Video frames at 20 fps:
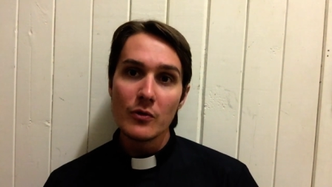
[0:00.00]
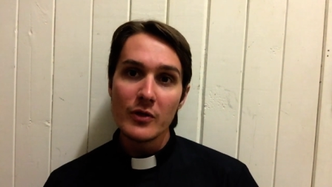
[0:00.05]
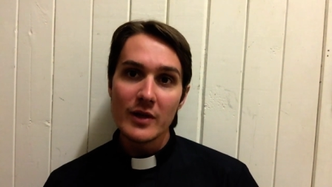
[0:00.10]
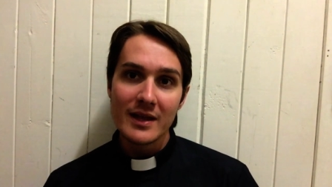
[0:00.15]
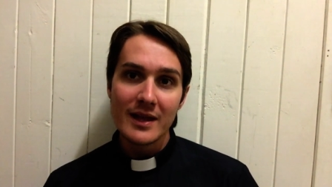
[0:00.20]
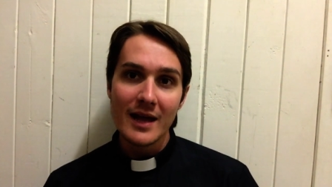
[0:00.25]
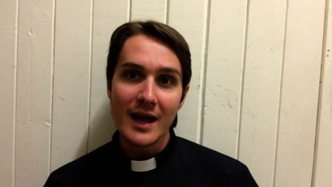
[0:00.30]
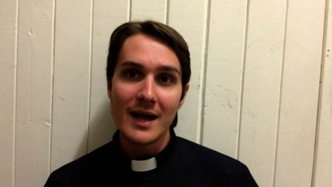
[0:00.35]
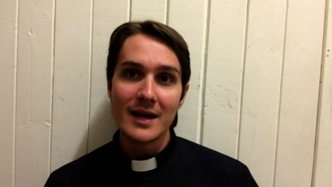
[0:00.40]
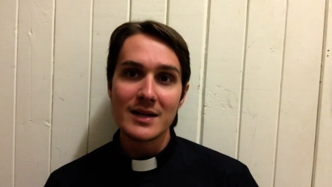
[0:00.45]
the
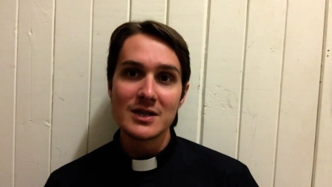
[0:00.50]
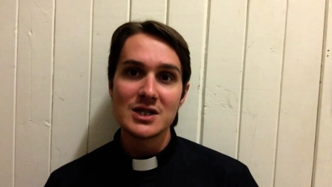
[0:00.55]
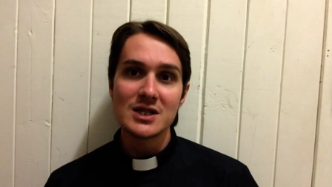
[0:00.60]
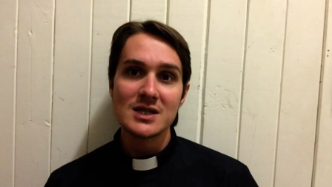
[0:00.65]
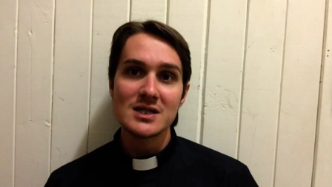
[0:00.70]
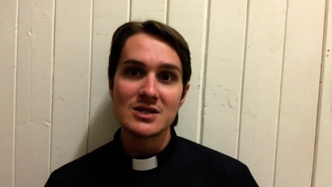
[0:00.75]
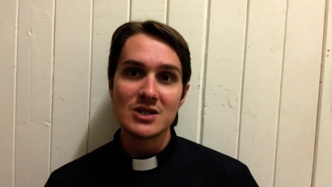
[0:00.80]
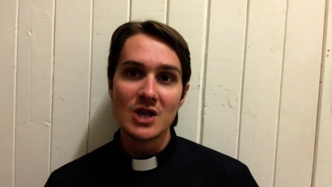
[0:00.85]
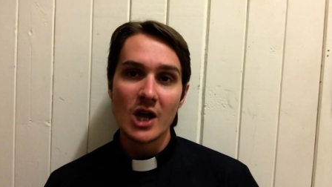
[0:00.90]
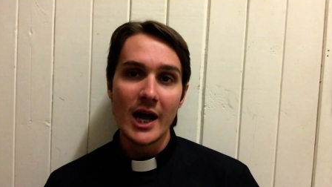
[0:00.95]

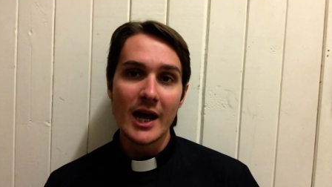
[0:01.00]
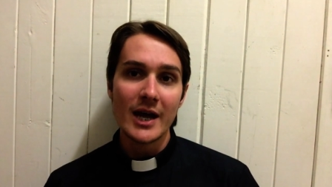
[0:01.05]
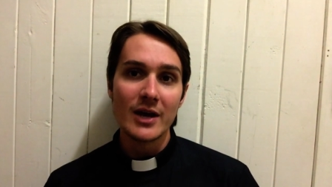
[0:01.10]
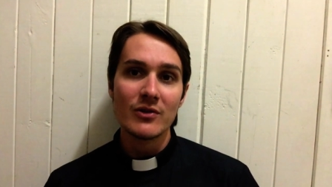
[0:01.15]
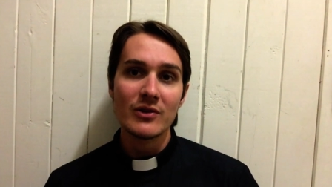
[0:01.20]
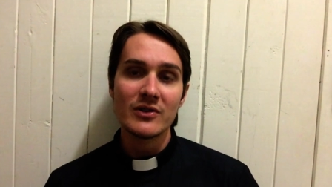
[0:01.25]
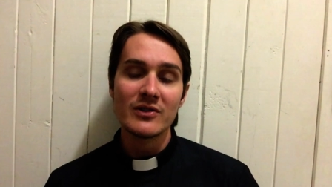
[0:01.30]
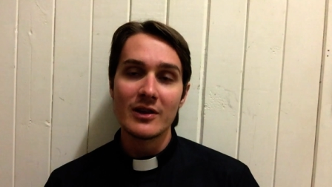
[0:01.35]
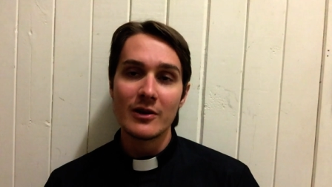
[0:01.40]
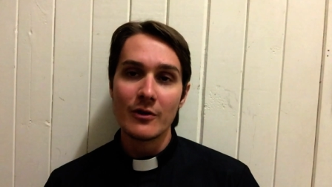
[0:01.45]
Ganges,
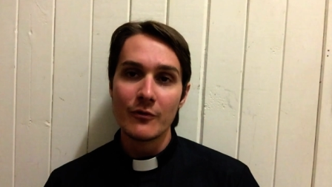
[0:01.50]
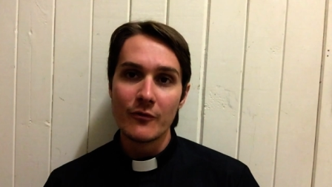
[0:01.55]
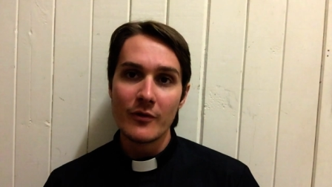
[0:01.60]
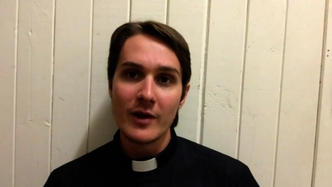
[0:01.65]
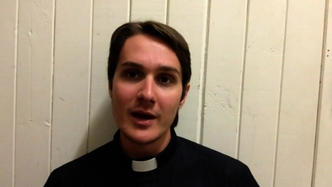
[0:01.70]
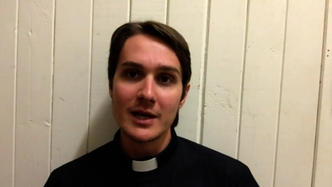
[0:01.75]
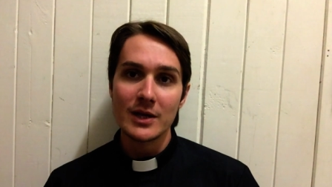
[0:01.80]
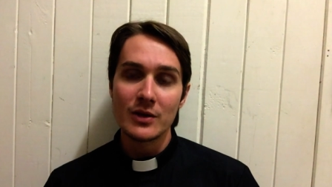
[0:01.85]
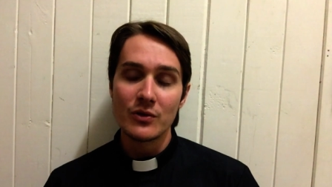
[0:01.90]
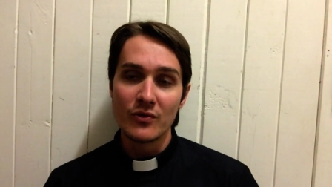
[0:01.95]
Tigris, and
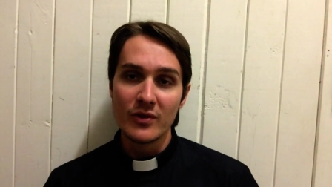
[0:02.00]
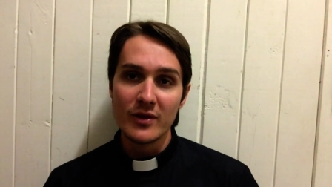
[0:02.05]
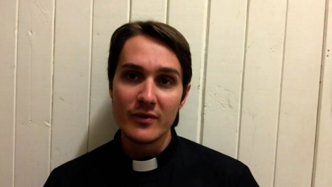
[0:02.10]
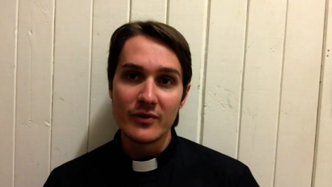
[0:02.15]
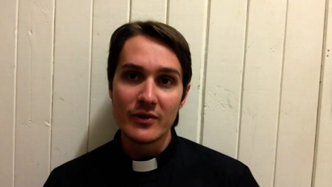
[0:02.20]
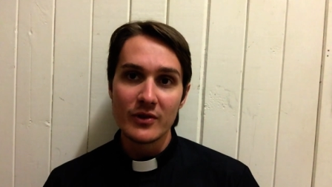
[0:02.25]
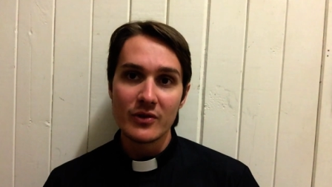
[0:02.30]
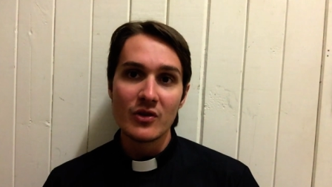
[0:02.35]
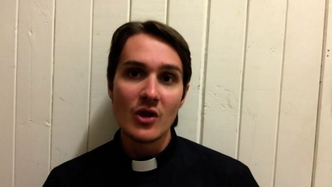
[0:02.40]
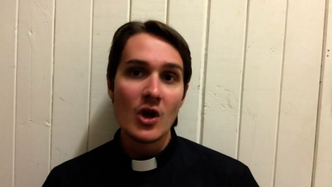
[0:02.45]
Euphrates
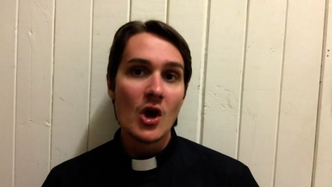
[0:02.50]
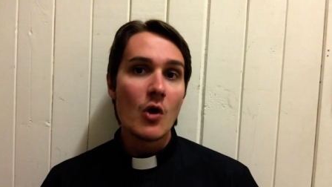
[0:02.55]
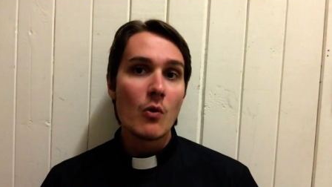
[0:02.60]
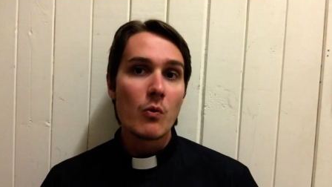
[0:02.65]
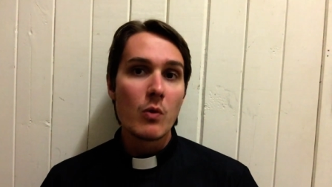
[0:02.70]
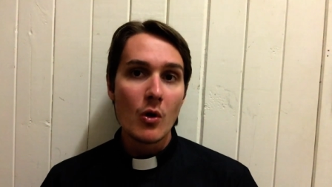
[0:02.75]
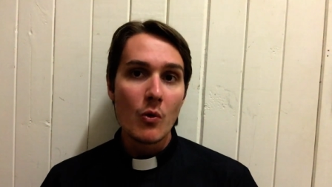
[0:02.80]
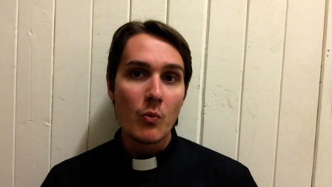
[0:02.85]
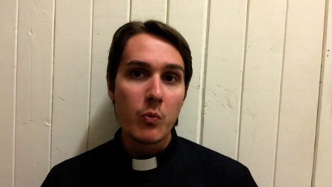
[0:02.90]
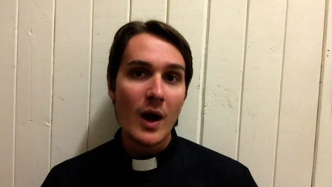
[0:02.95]
rivers
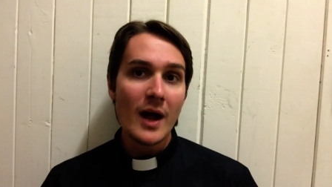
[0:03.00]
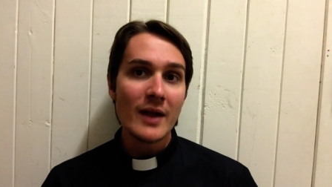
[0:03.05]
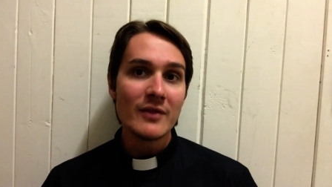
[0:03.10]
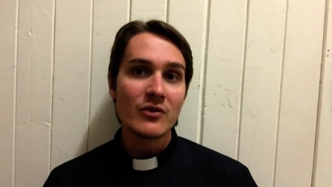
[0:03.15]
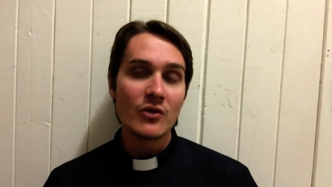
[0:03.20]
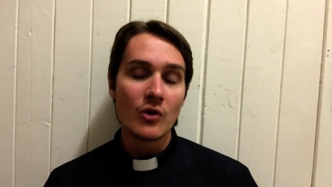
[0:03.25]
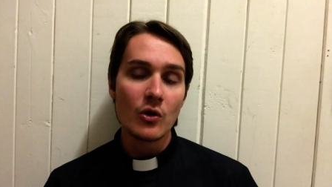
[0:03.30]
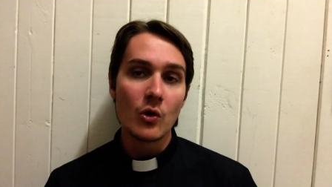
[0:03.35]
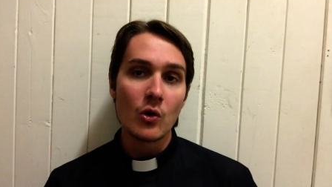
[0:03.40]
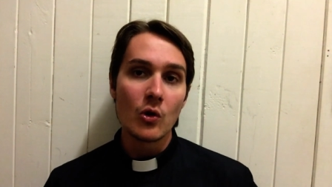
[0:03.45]
were
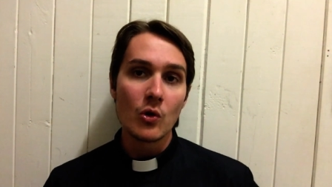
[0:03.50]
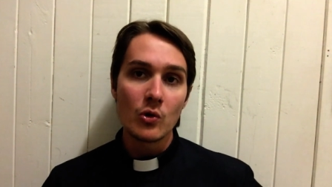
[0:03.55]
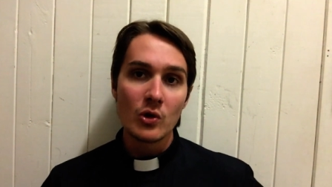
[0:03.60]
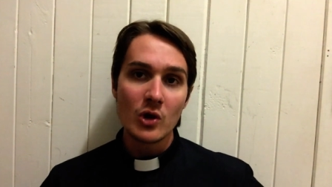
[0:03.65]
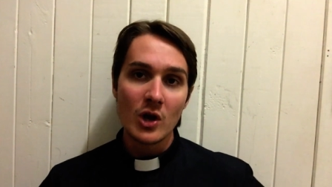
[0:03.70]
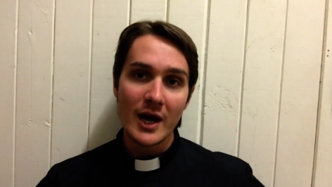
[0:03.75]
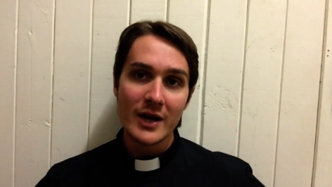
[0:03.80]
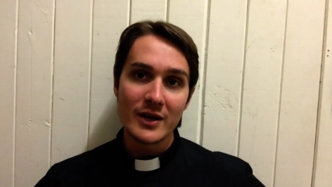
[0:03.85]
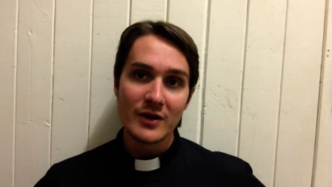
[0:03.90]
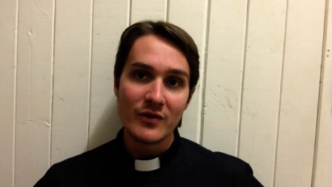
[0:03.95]
once all
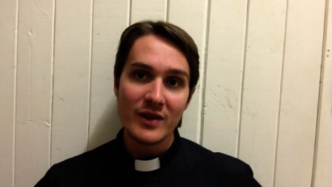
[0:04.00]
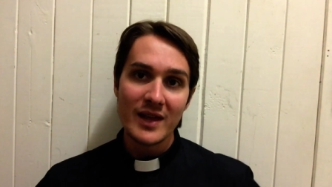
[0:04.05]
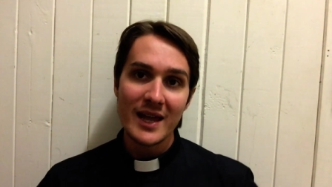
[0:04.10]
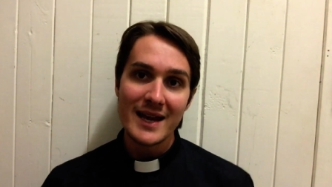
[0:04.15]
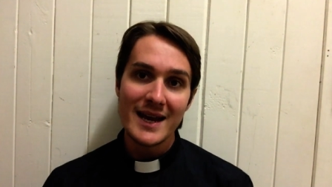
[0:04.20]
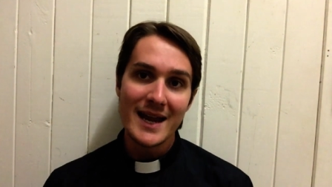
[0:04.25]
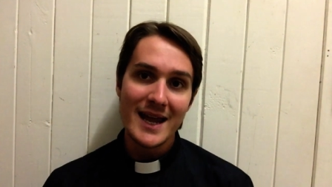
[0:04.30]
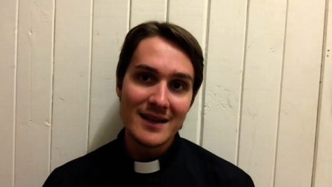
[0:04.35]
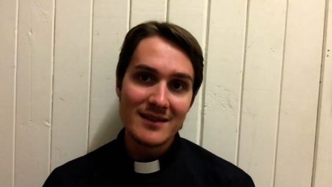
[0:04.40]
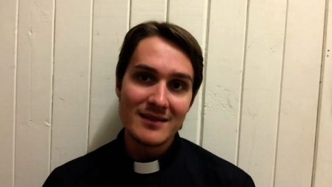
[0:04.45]
kind of
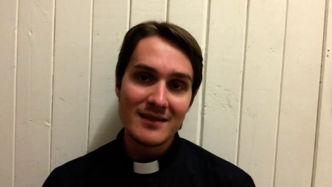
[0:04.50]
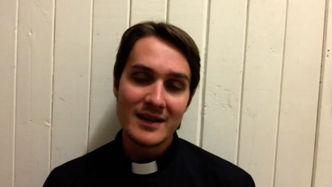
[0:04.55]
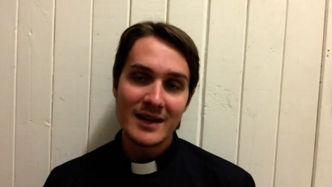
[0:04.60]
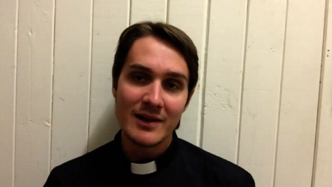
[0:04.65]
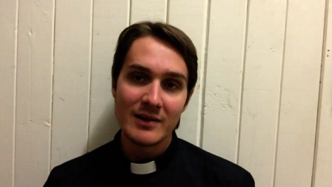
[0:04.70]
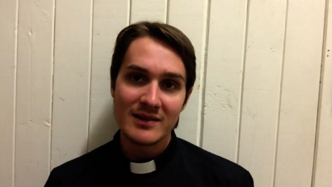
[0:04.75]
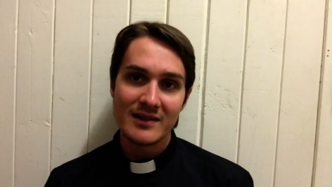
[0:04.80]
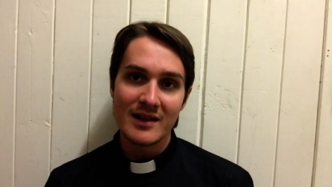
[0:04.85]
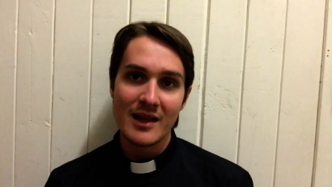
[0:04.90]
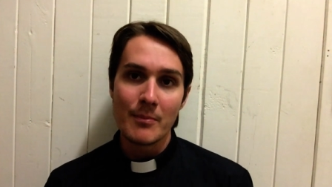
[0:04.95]
connected
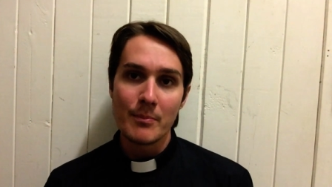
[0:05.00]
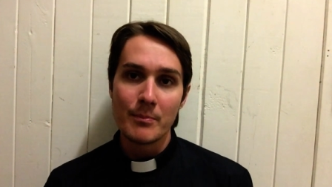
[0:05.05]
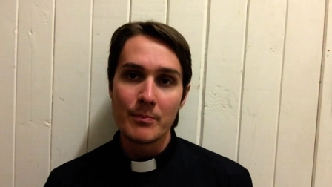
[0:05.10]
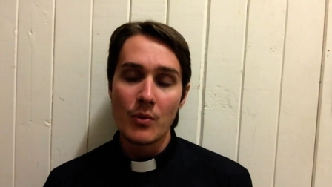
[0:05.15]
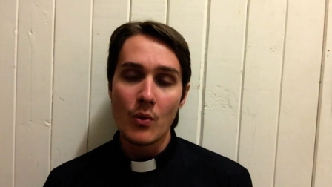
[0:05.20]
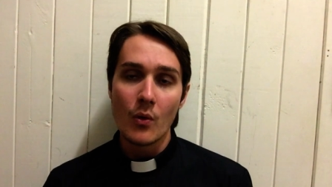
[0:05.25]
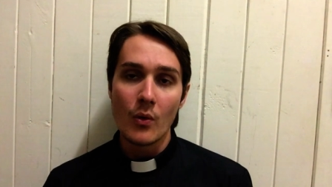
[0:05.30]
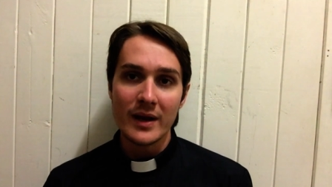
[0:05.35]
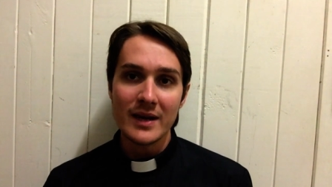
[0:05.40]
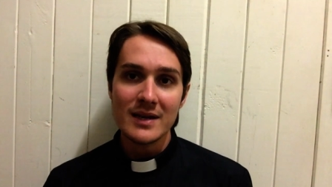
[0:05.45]
at some
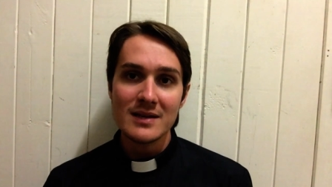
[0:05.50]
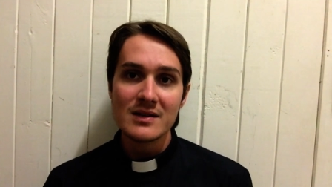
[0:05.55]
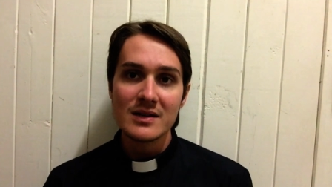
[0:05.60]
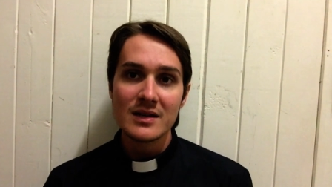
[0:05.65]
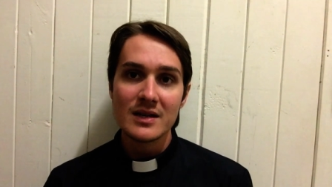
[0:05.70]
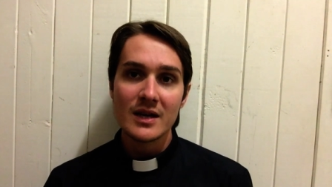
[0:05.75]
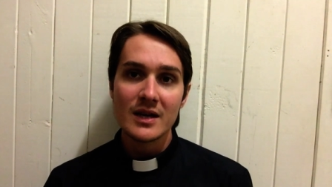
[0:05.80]
point,